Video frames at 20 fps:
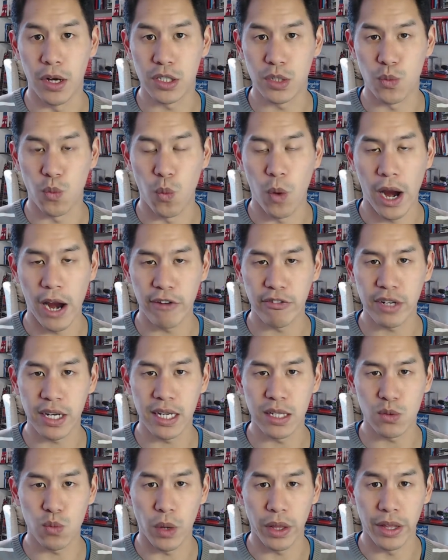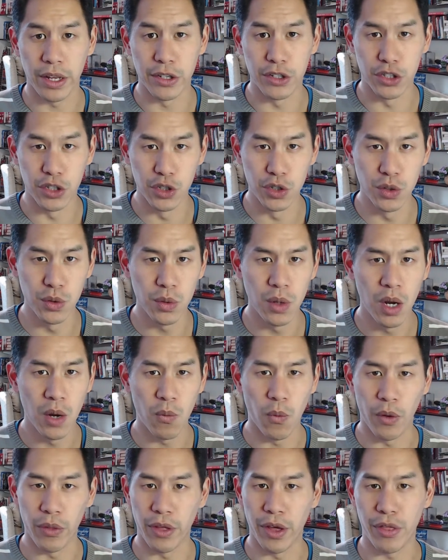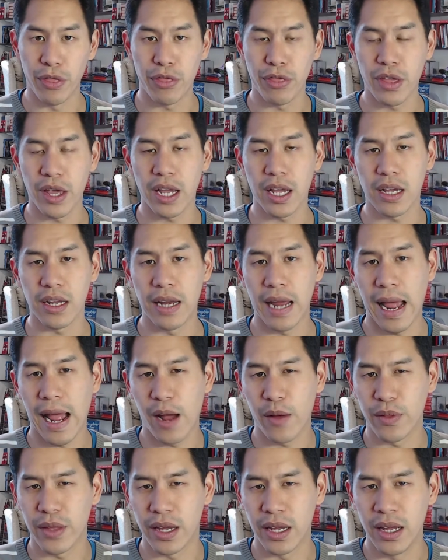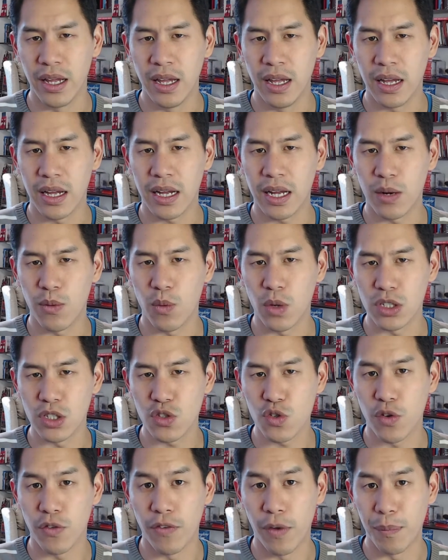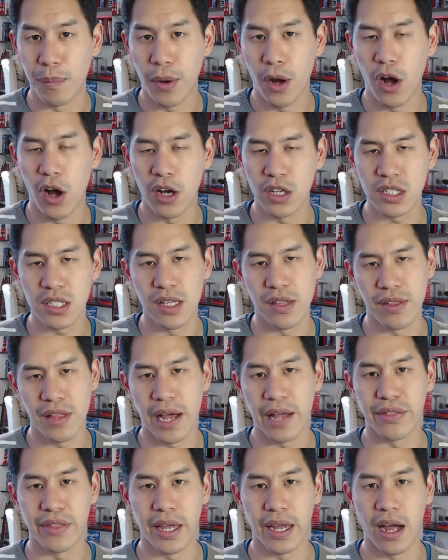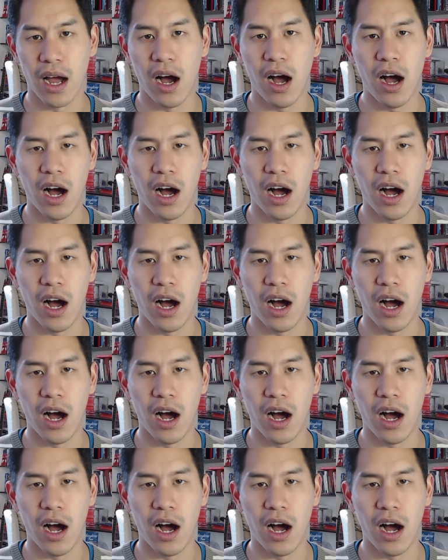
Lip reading: wearing it, what they do, what they think, and how they kind of what sort of a person that they are.